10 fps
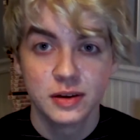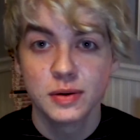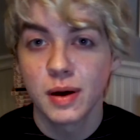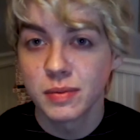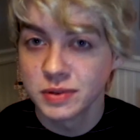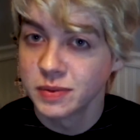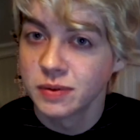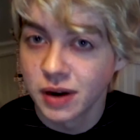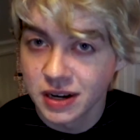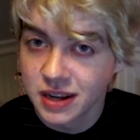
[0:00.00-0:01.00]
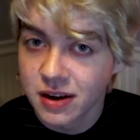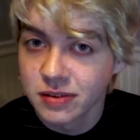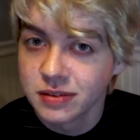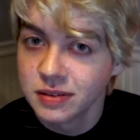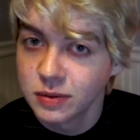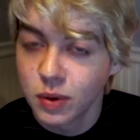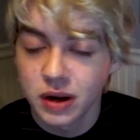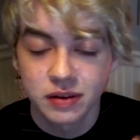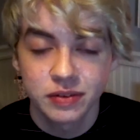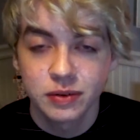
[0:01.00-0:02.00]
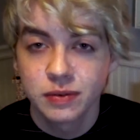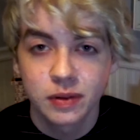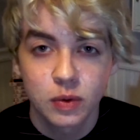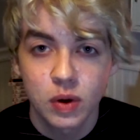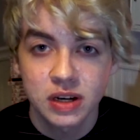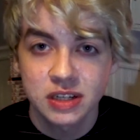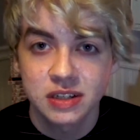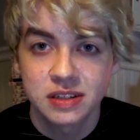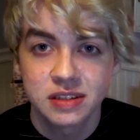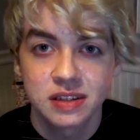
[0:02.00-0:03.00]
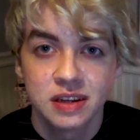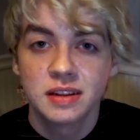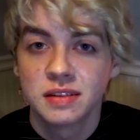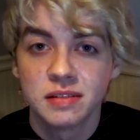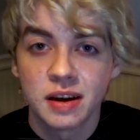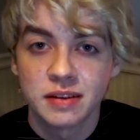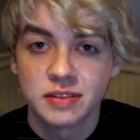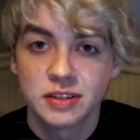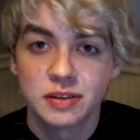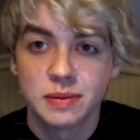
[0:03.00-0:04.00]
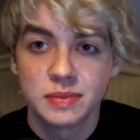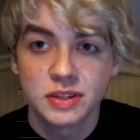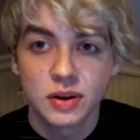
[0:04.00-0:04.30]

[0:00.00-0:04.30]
who helped me write down quite a few of the questions in the live stream.